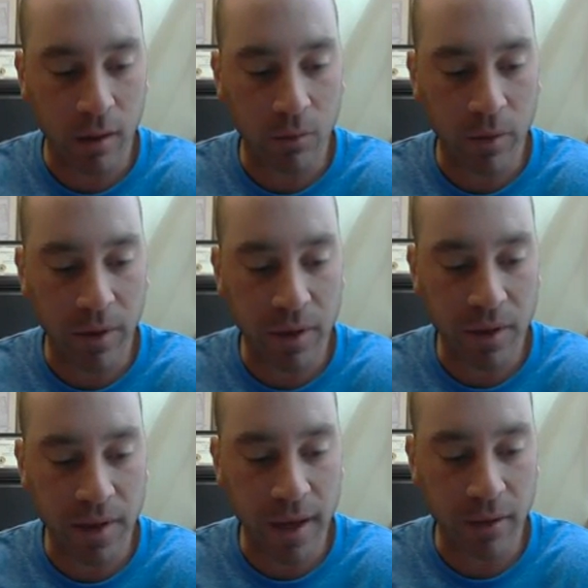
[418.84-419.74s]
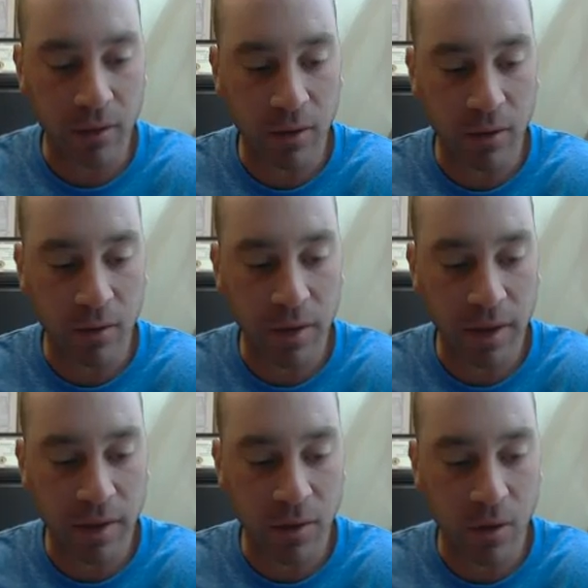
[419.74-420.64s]
when this download
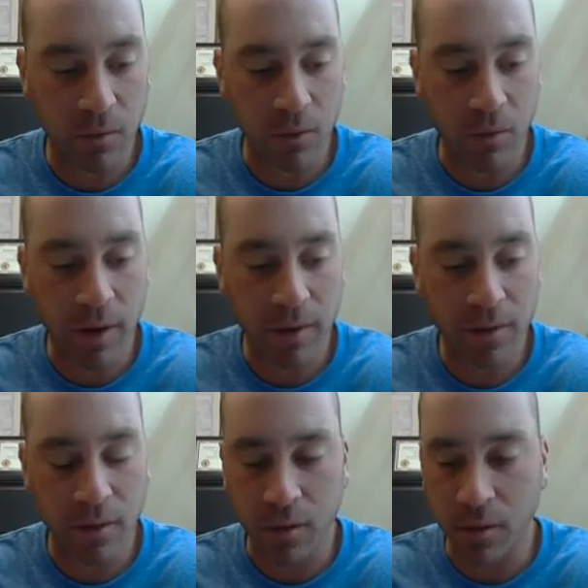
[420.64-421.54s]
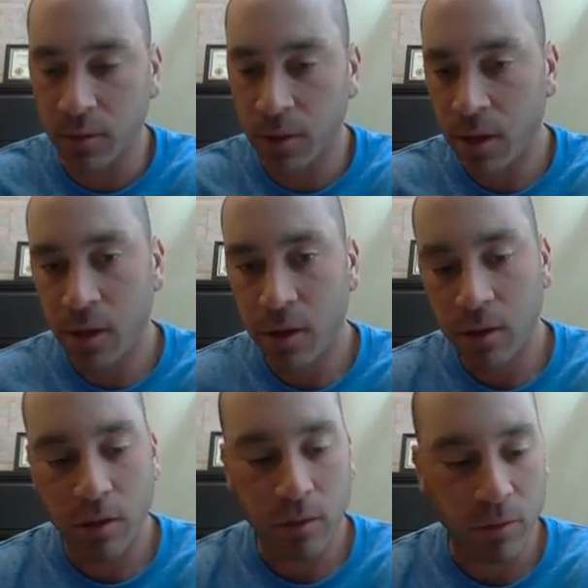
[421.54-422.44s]
is over with. So
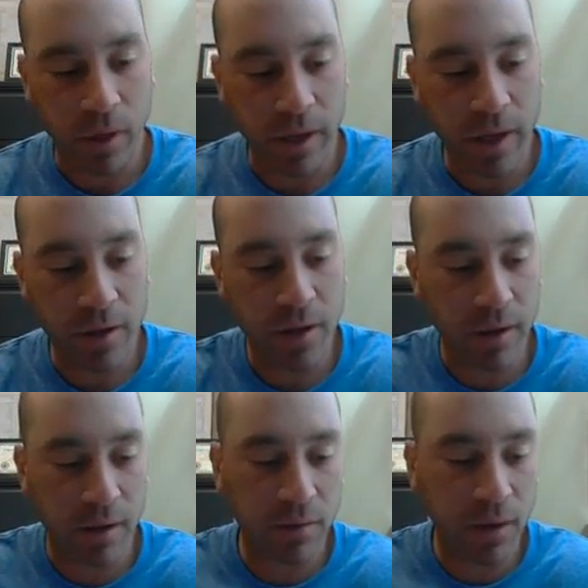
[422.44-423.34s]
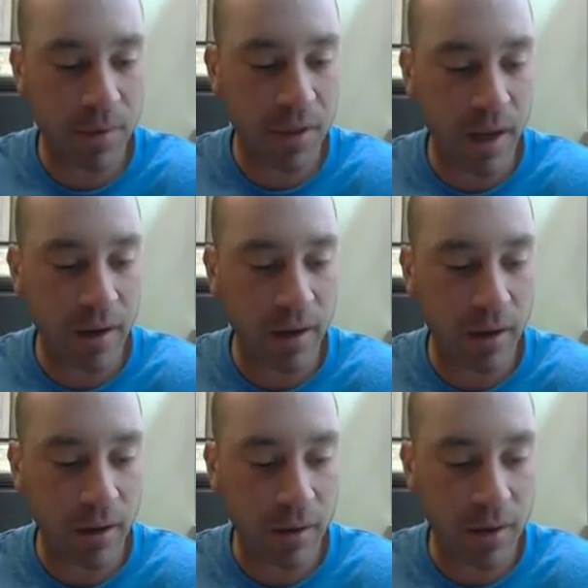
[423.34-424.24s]
when I catch you on the flip side
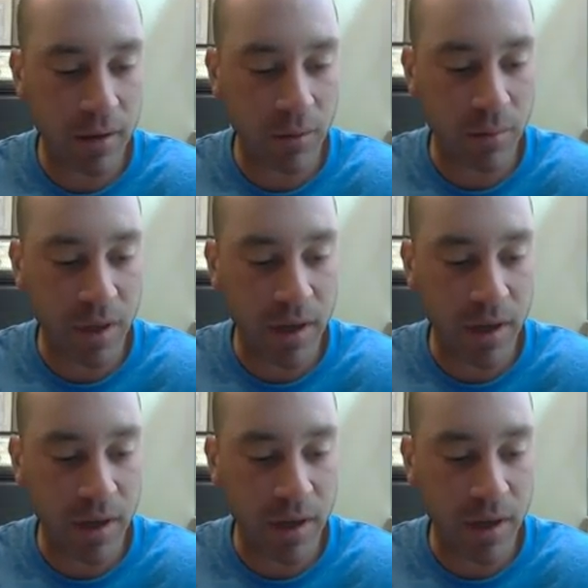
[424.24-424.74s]
here, this will be